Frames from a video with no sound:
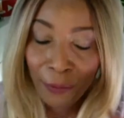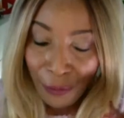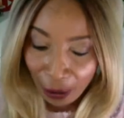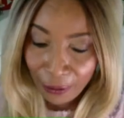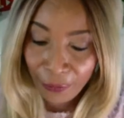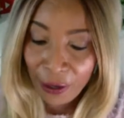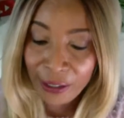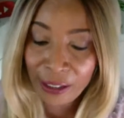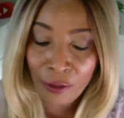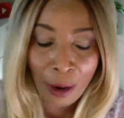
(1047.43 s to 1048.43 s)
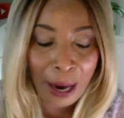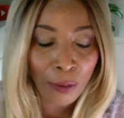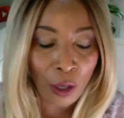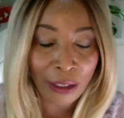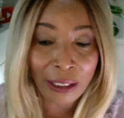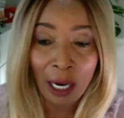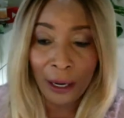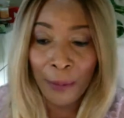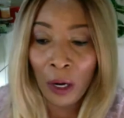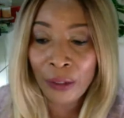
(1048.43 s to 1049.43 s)
very first serum I want to talk
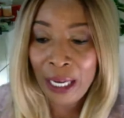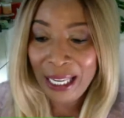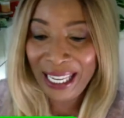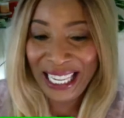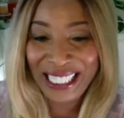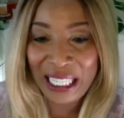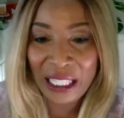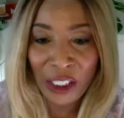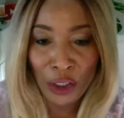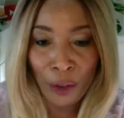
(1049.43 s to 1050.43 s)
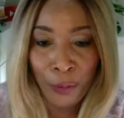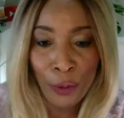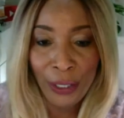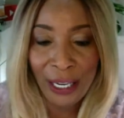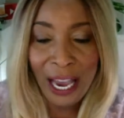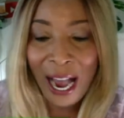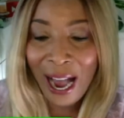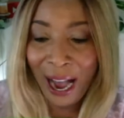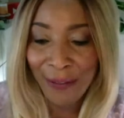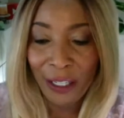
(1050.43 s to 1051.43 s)
about is the Khichi Beauty
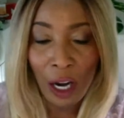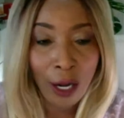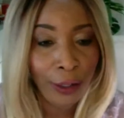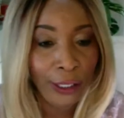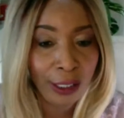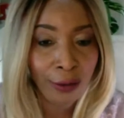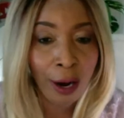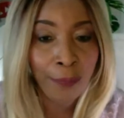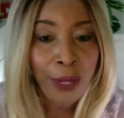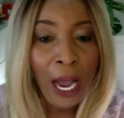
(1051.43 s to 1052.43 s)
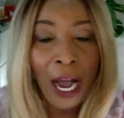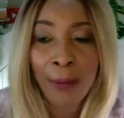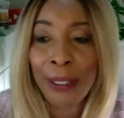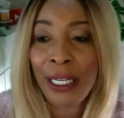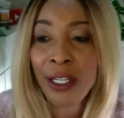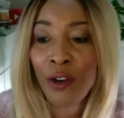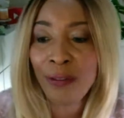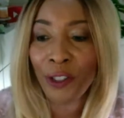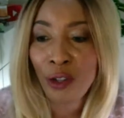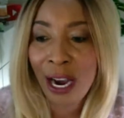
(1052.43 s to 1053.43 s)
Avocado Serum. How many of you
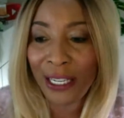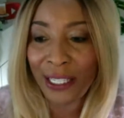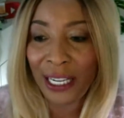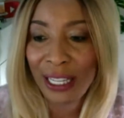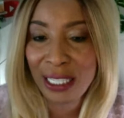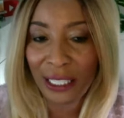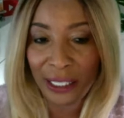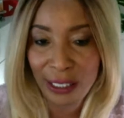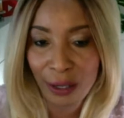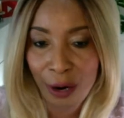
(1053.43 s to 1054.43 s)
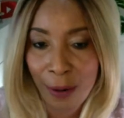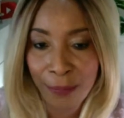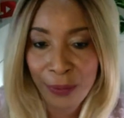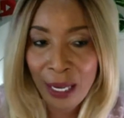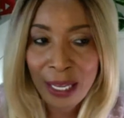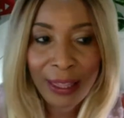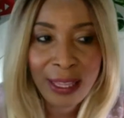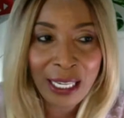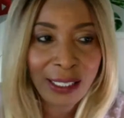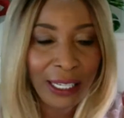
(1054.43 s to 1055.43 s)
have tried this serum?
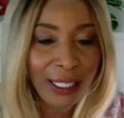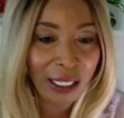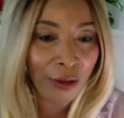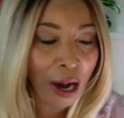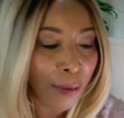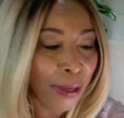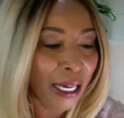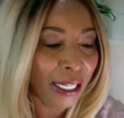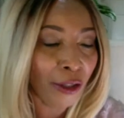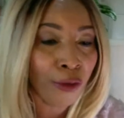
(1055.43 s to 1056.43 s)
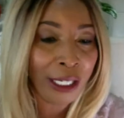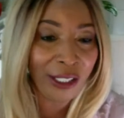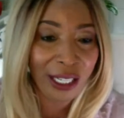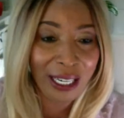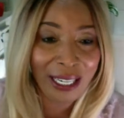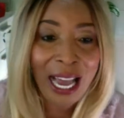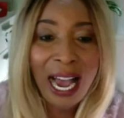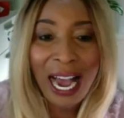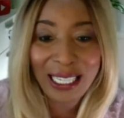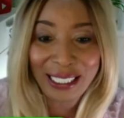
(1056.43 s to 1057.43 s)
This serum is rich in
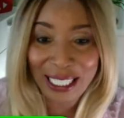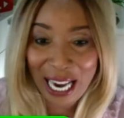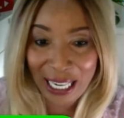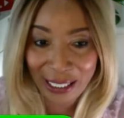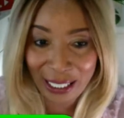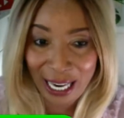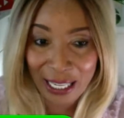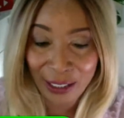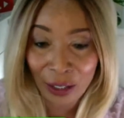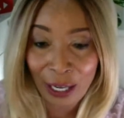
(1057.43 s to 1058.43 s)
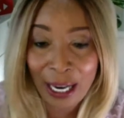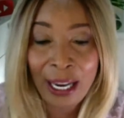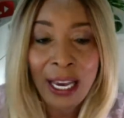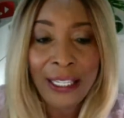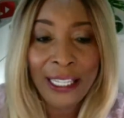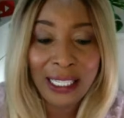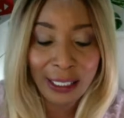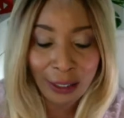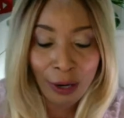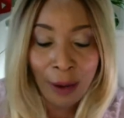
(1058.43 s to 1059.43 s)
antioxidant, okay?
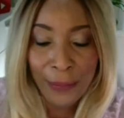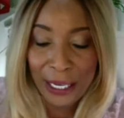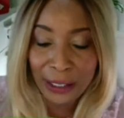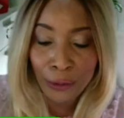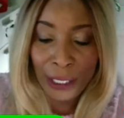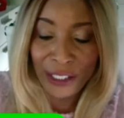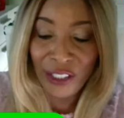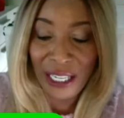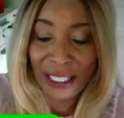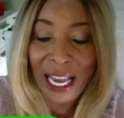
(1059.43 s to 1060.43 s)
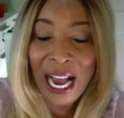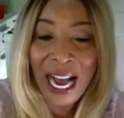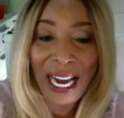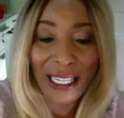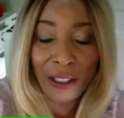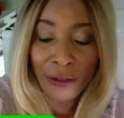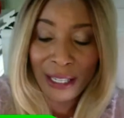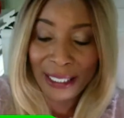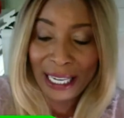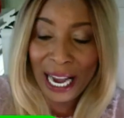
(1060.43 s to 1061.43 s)
This serum is rich in
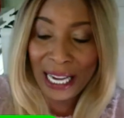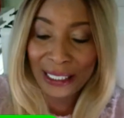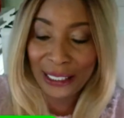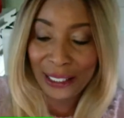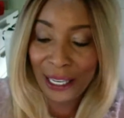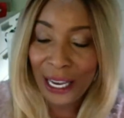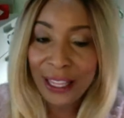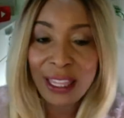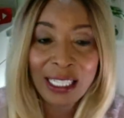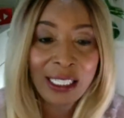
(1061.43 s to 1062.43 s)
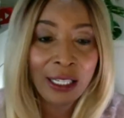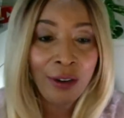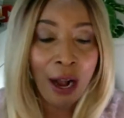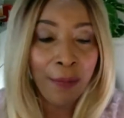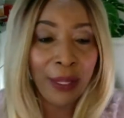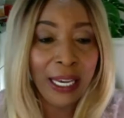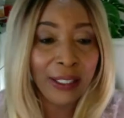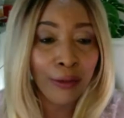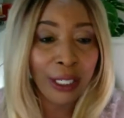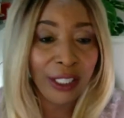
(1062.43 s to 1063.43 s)
hyaluronic acid. This serum
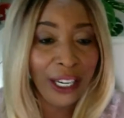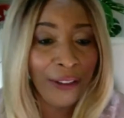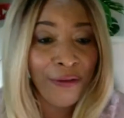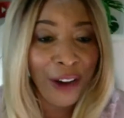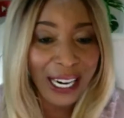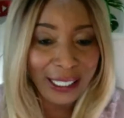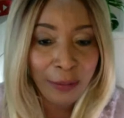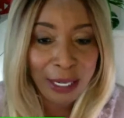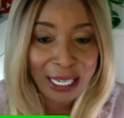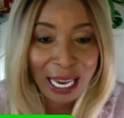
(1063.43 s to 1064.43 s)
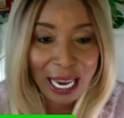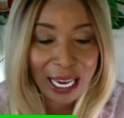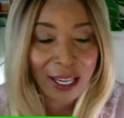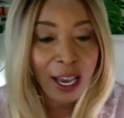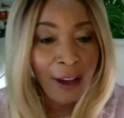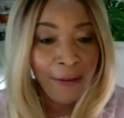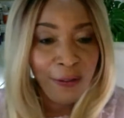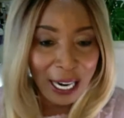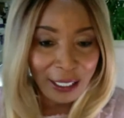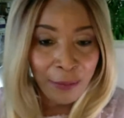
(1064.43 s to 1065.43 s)
is rich in vitamin A,
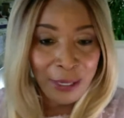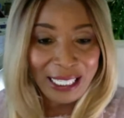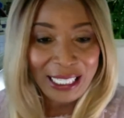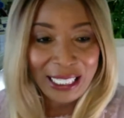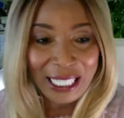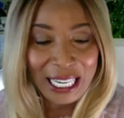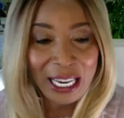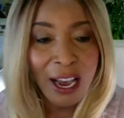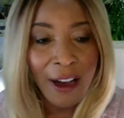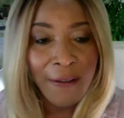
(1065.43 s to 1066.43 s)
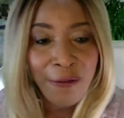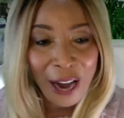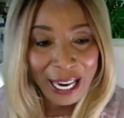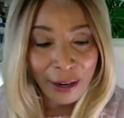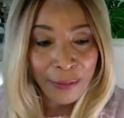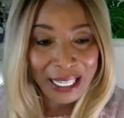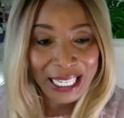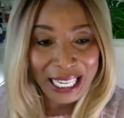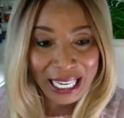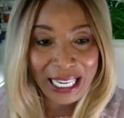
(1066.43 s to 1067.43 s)
vitamin C, vitamin
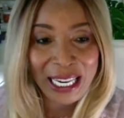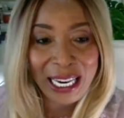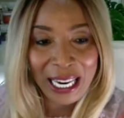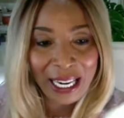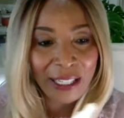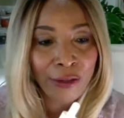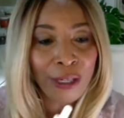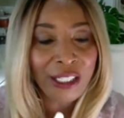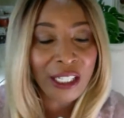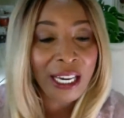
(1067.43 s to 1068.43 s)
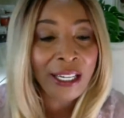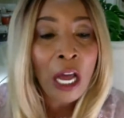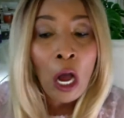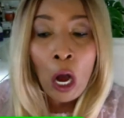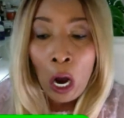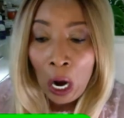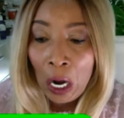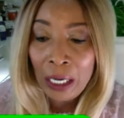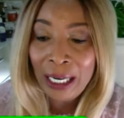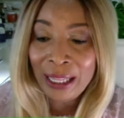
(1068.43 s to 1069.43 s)
E. It is rich in
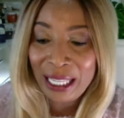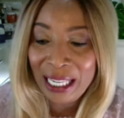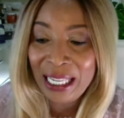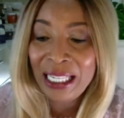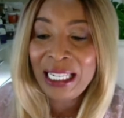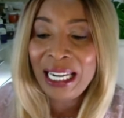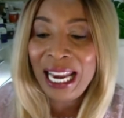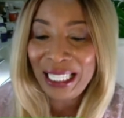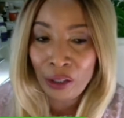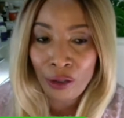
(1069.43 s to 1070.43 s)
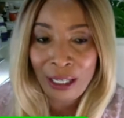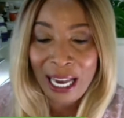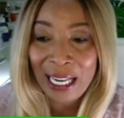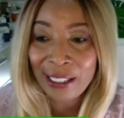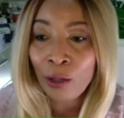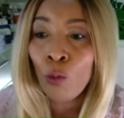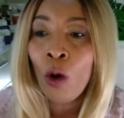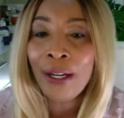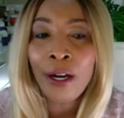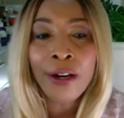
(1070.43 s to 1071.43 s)
all the electrolytes. So
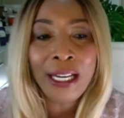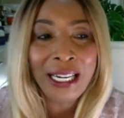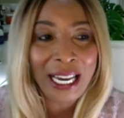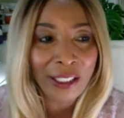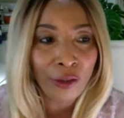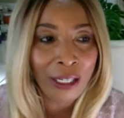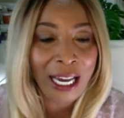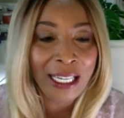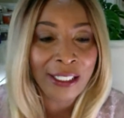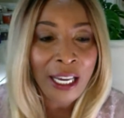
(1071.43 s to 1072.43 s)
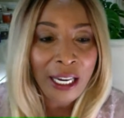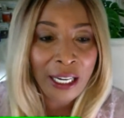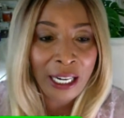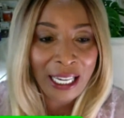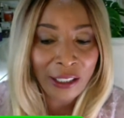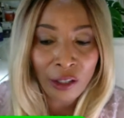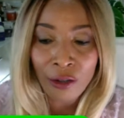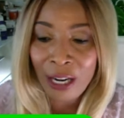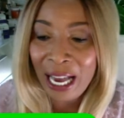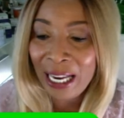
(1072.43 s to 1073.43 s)
what are electrolytes?
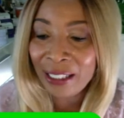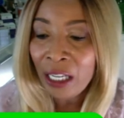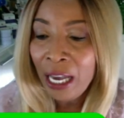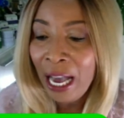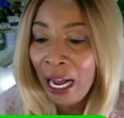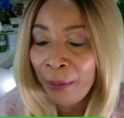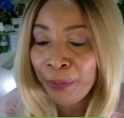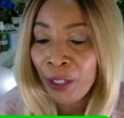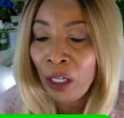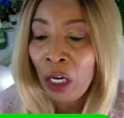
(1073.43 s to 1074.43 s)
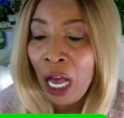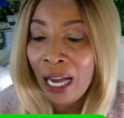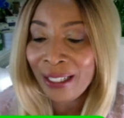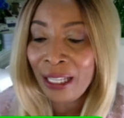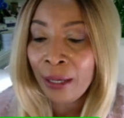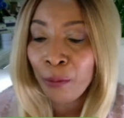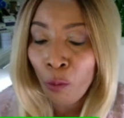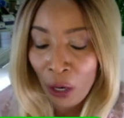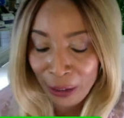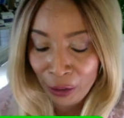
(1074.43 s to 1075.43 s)
Electrolytes help to lock that
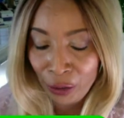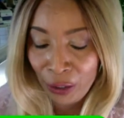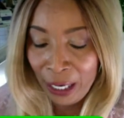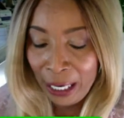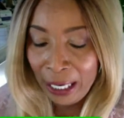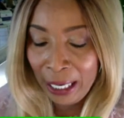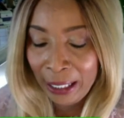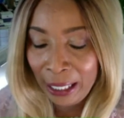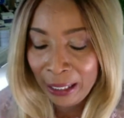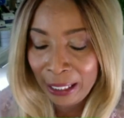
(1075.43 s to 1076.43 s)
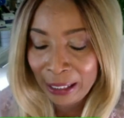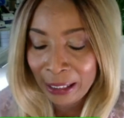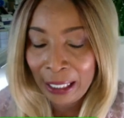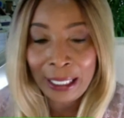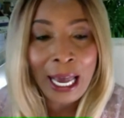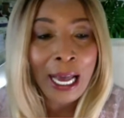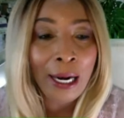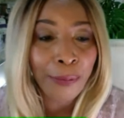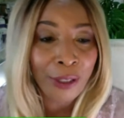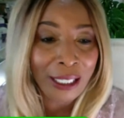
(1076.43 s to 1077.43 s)
moisture in the skin,
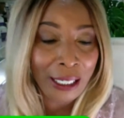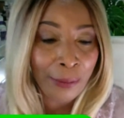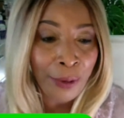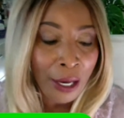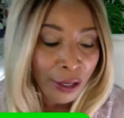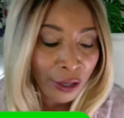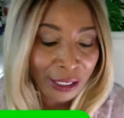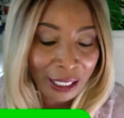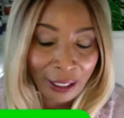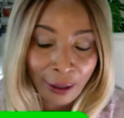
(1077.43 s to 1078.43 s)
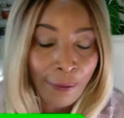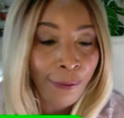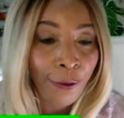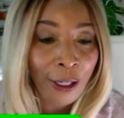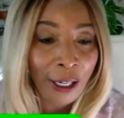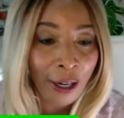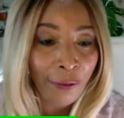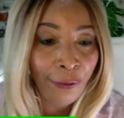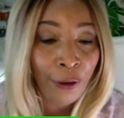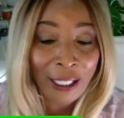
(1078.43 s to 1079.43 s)
help to keep your skin
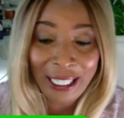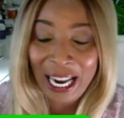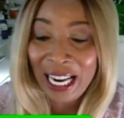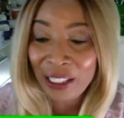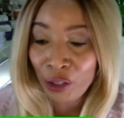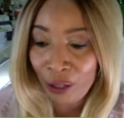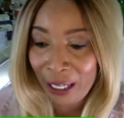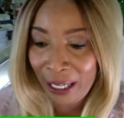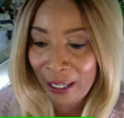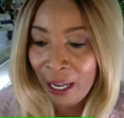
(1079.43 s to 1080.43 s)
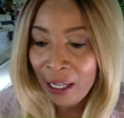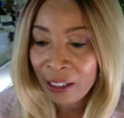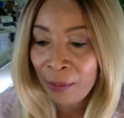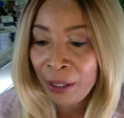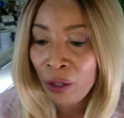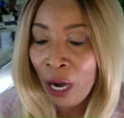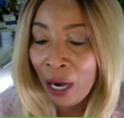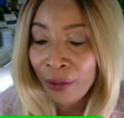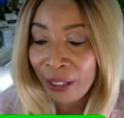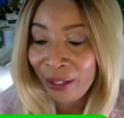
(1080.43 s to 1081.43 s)
fully hydrated. Some of you
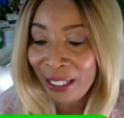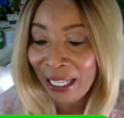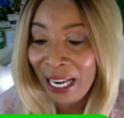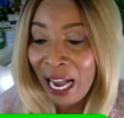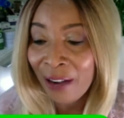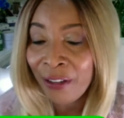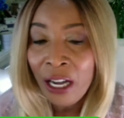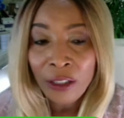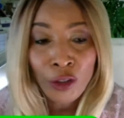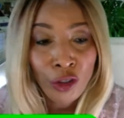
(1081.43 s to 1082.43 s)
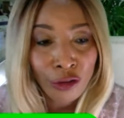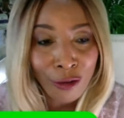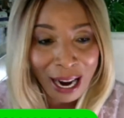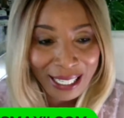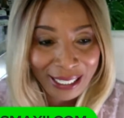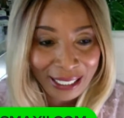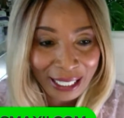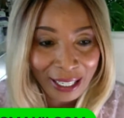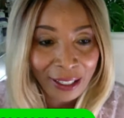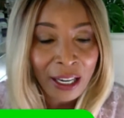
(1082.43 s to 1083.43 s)
out there that have dry
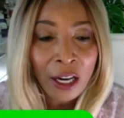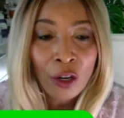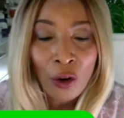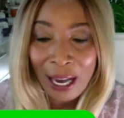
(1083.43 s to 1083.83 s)
skin, go